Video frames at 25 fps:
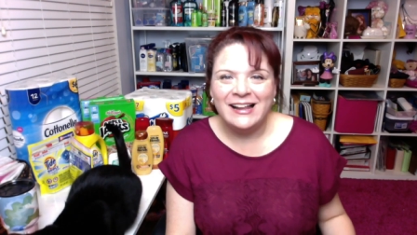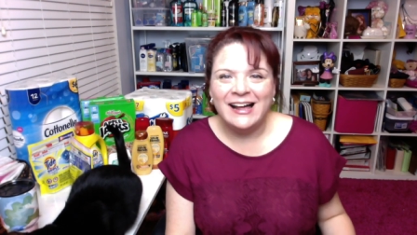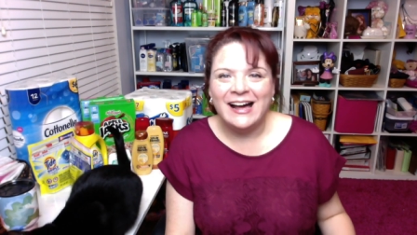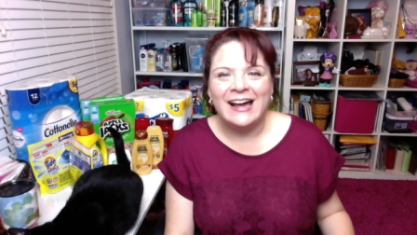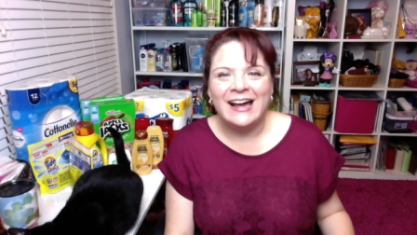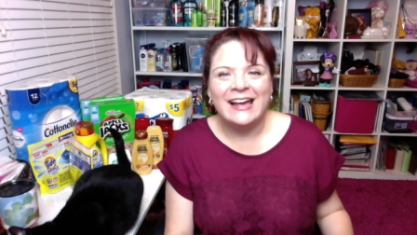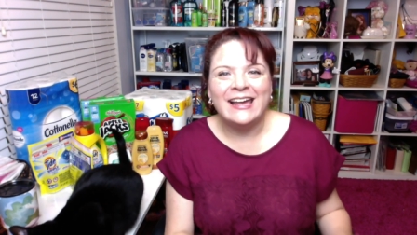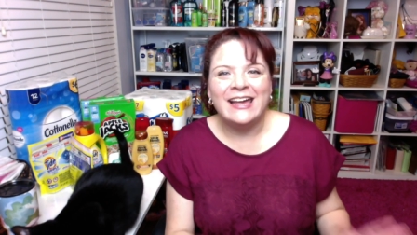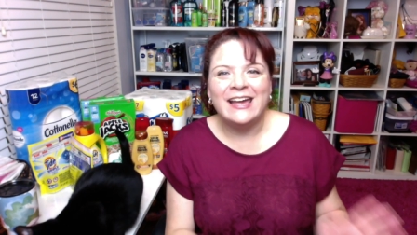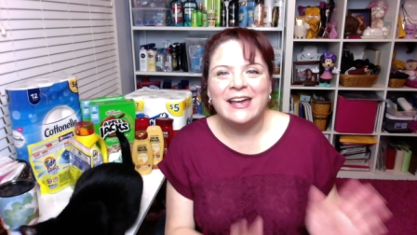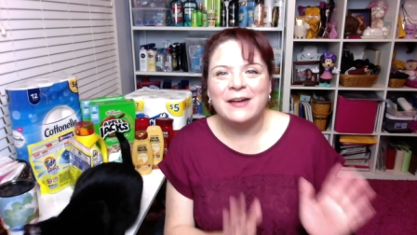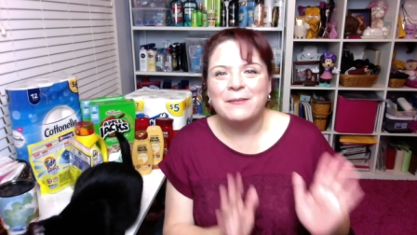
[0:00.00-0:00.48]

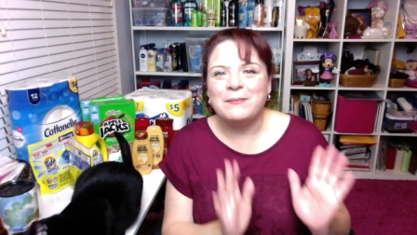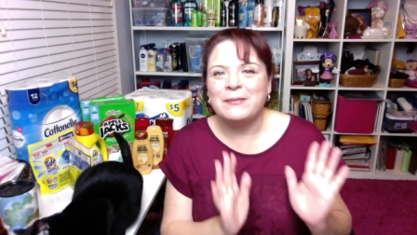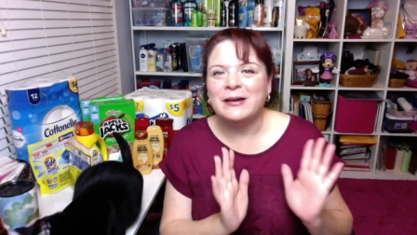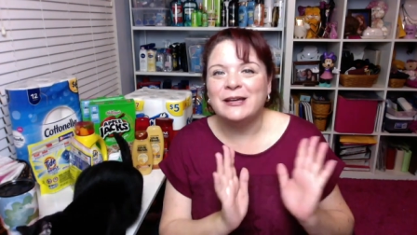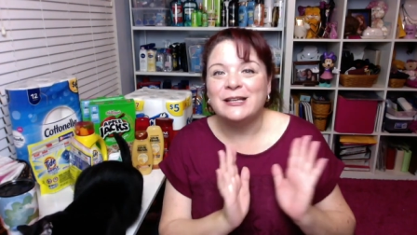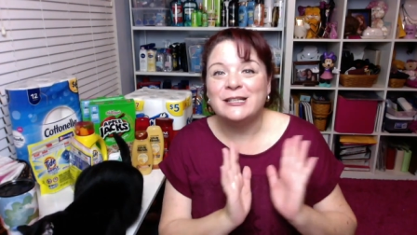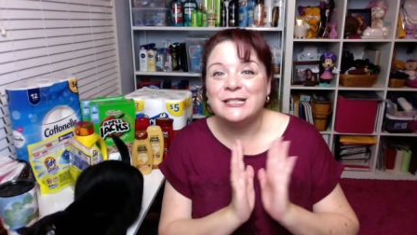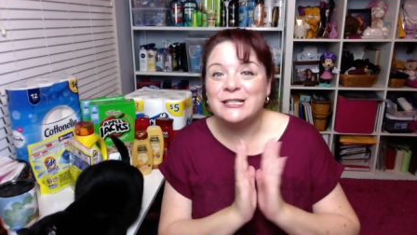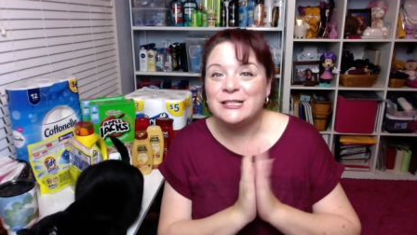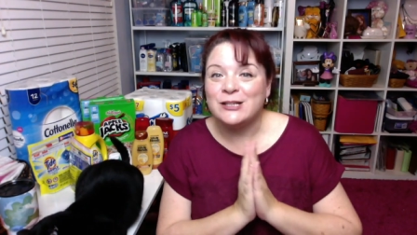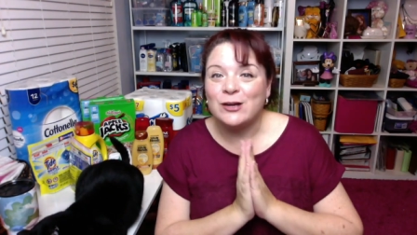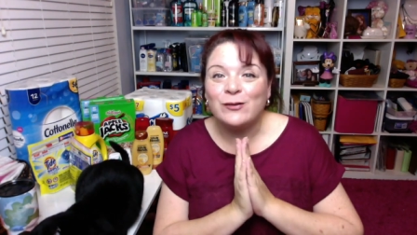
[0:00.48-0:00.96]
I am
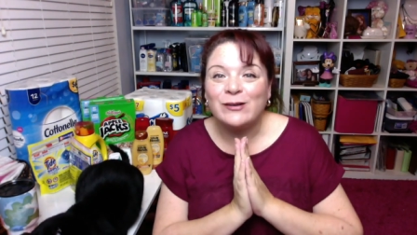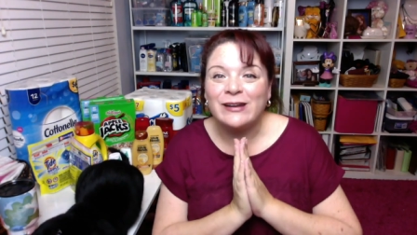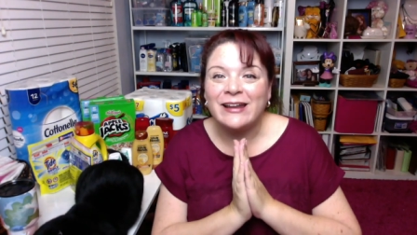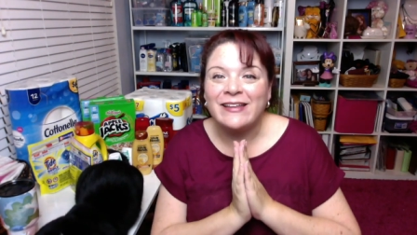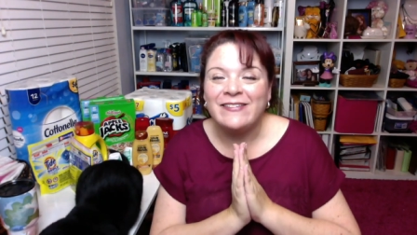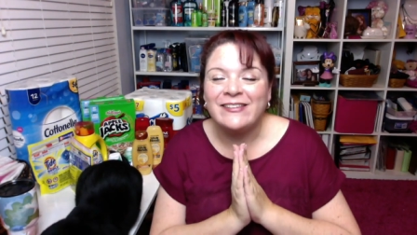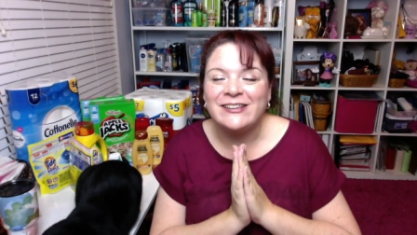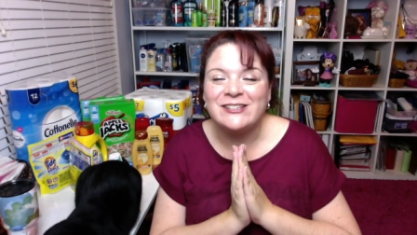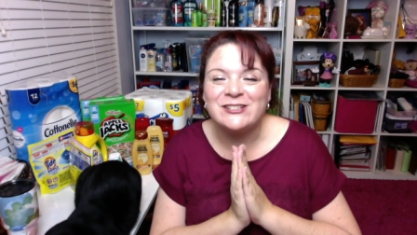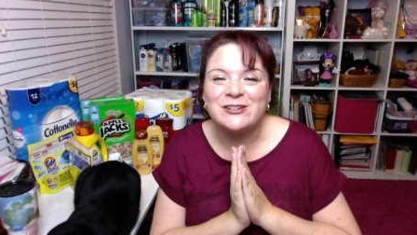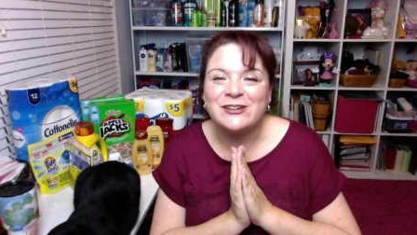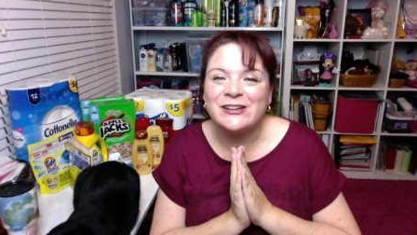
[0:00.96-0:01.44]
so glad
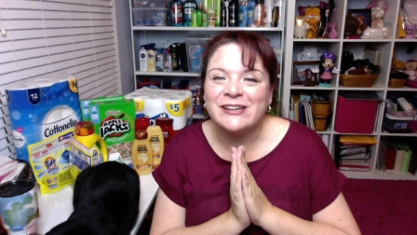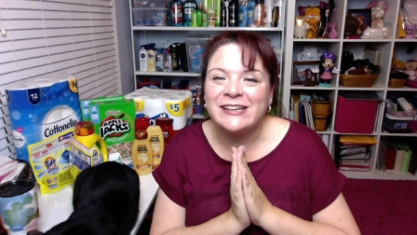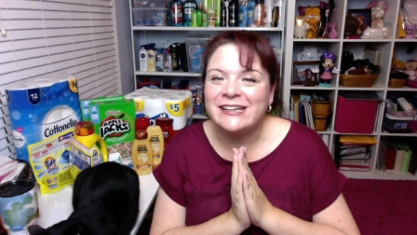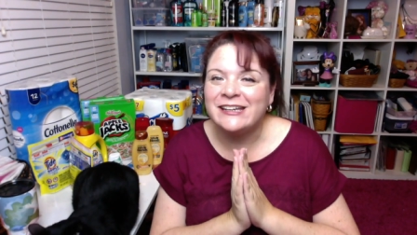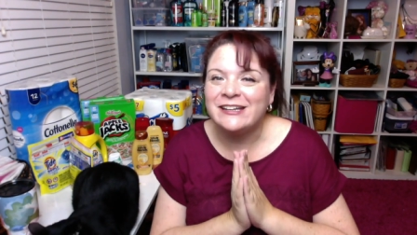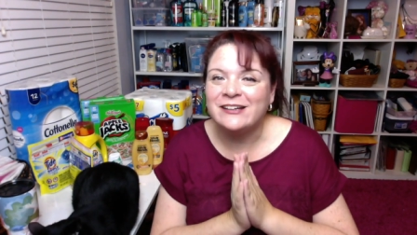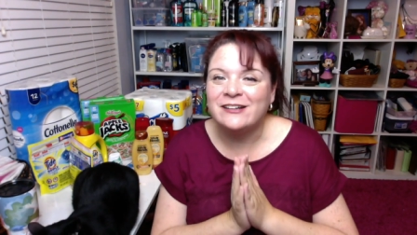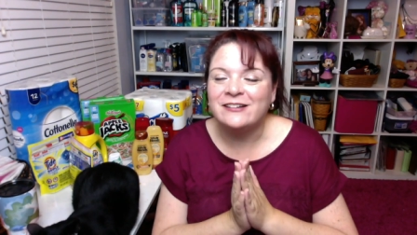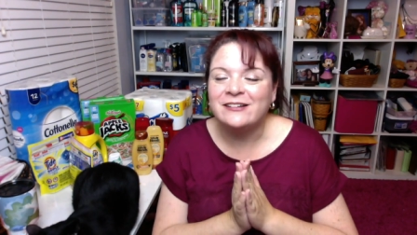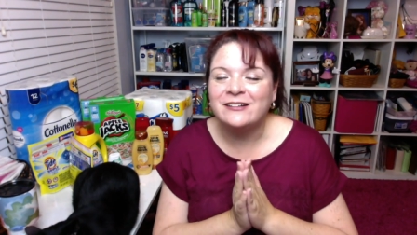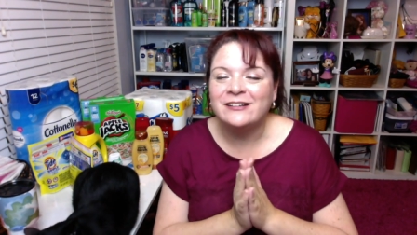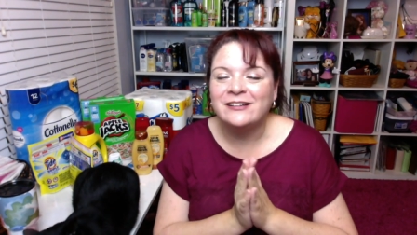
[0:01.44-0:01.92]
that you're
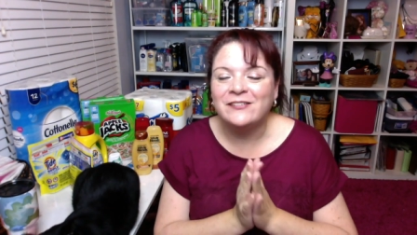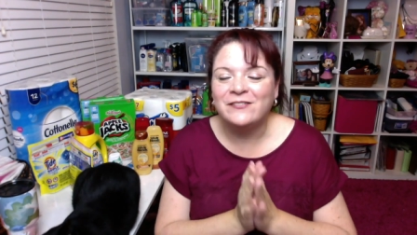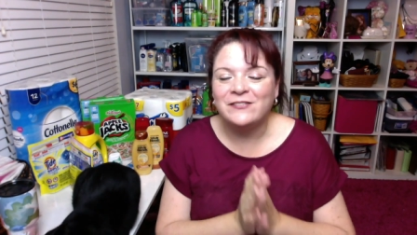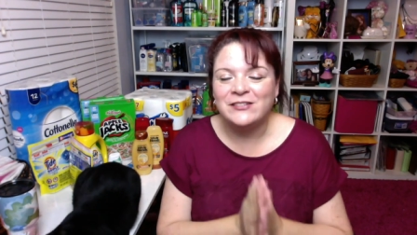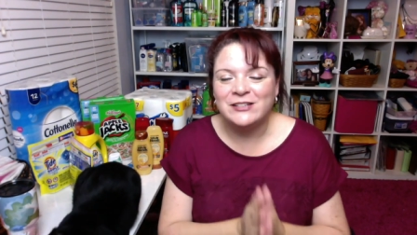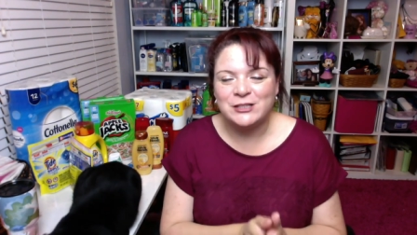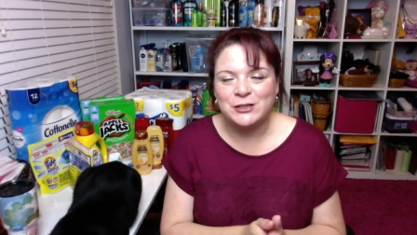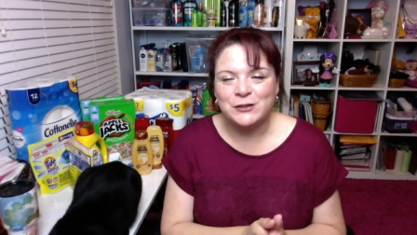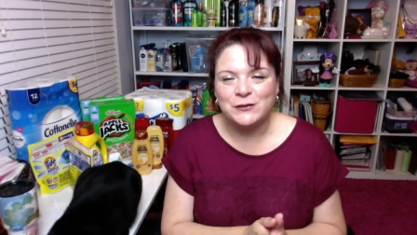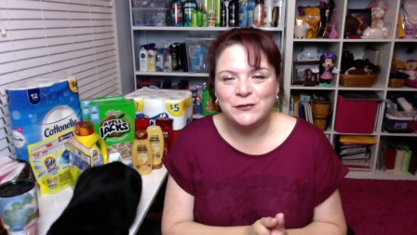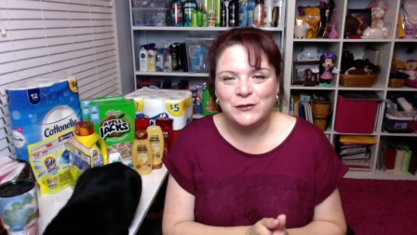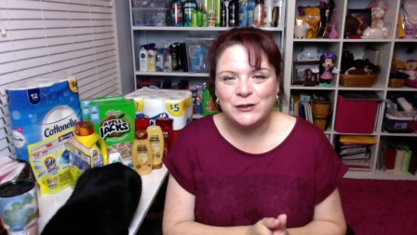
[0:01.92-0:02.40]
here. If
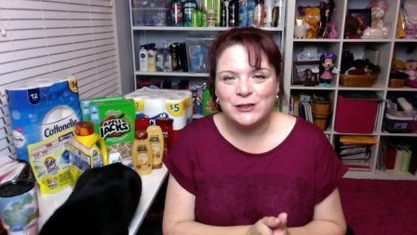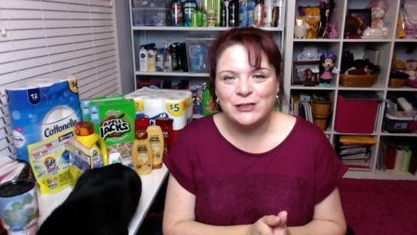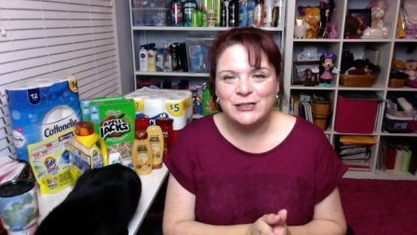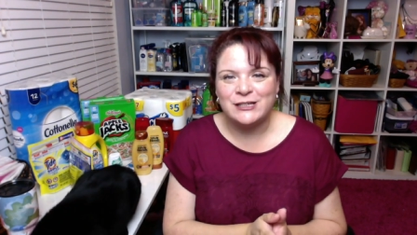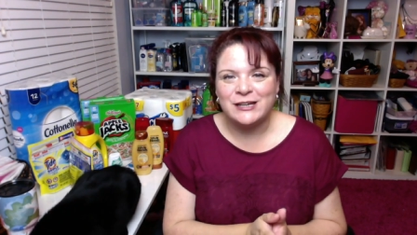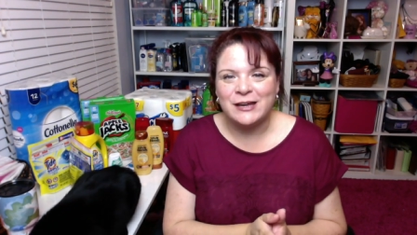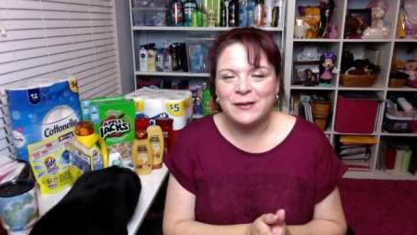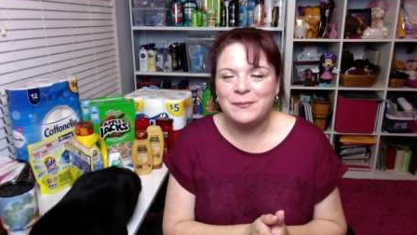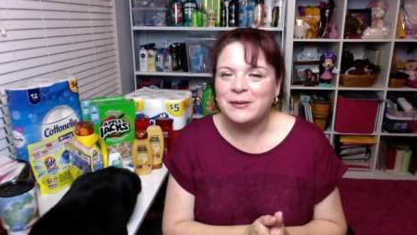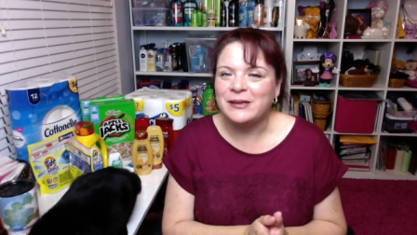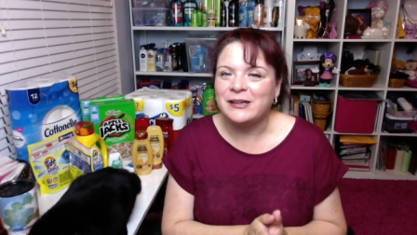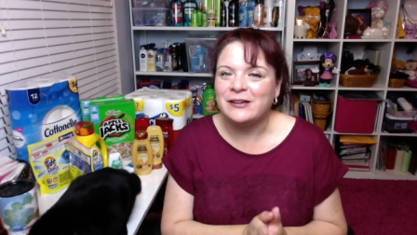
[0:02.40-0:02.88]
it's your first
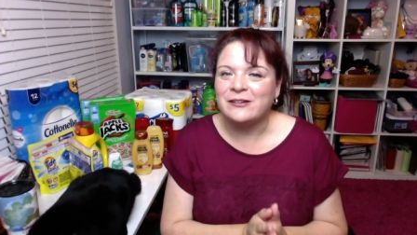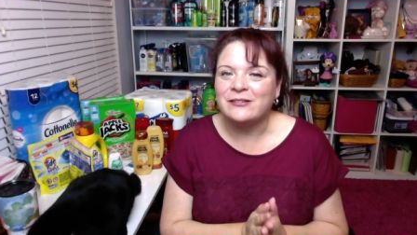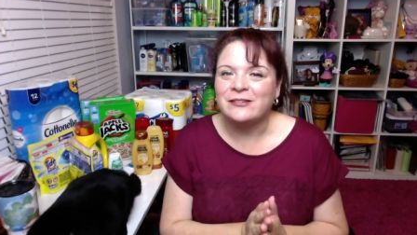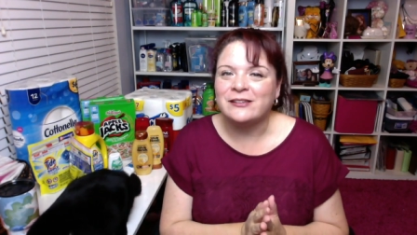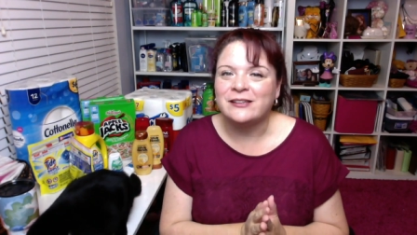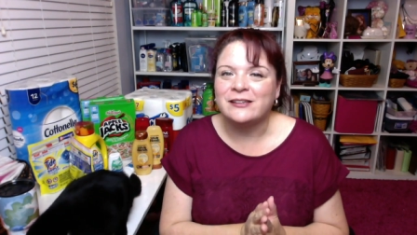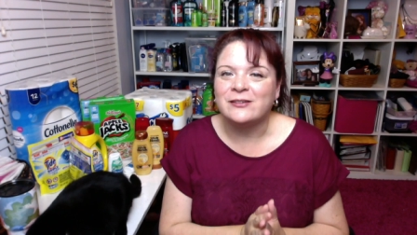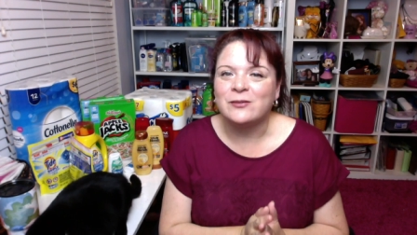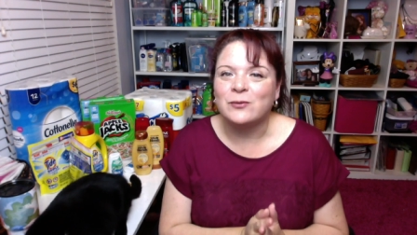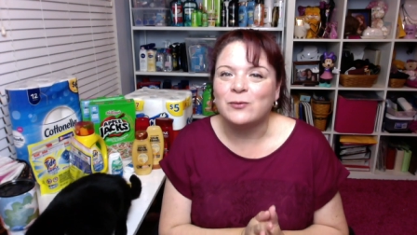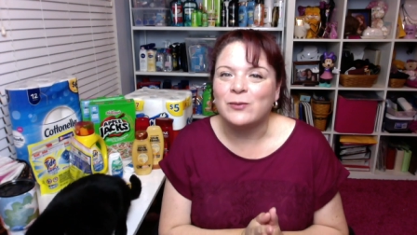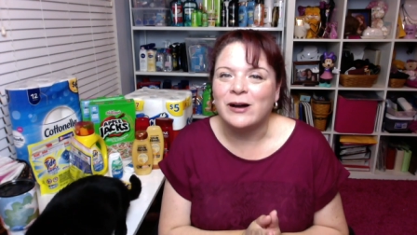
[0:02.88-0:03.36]
time here,
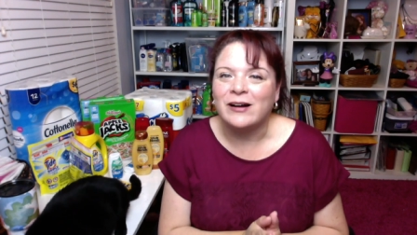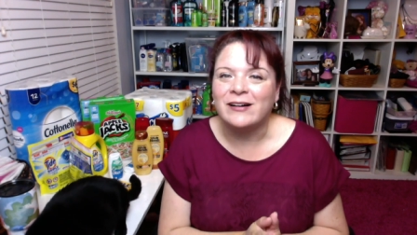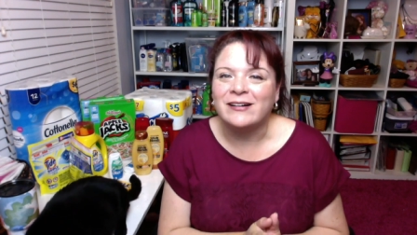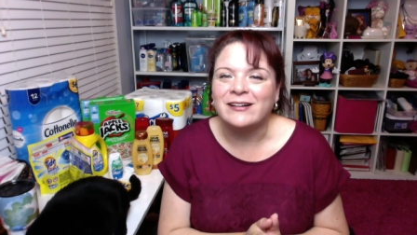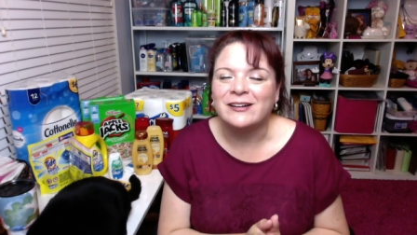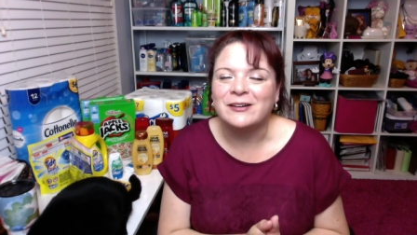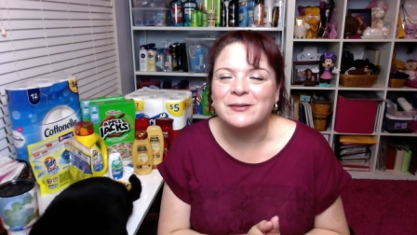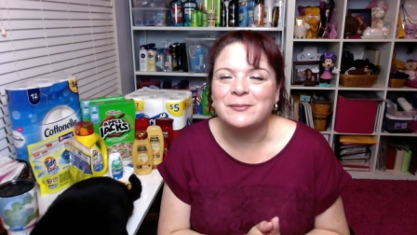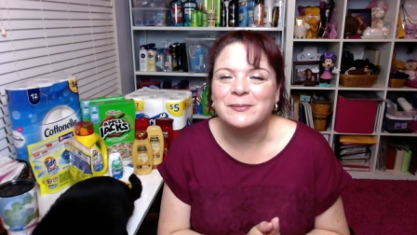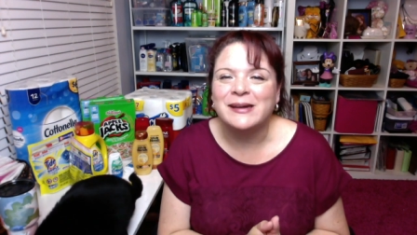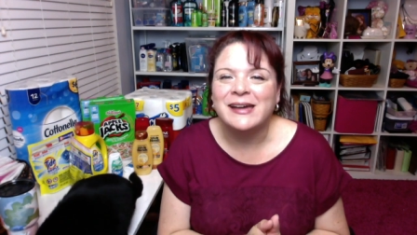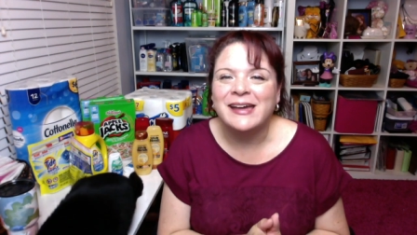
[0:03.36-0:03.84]
then
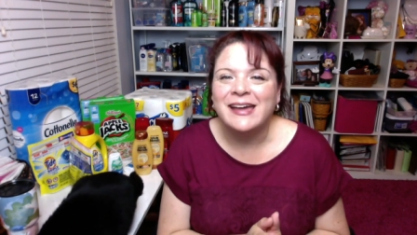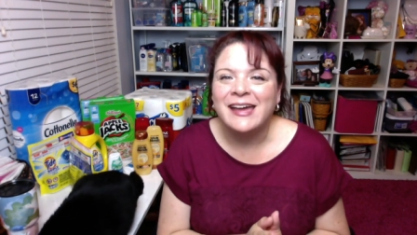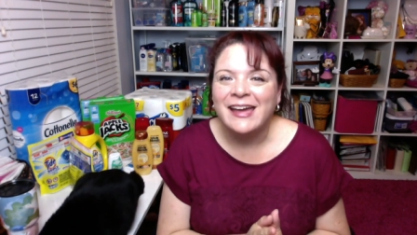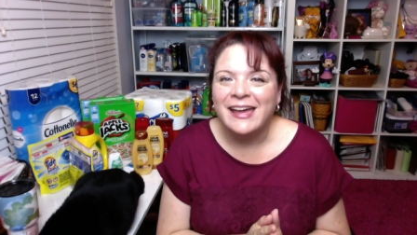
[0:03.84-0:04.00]
welcome.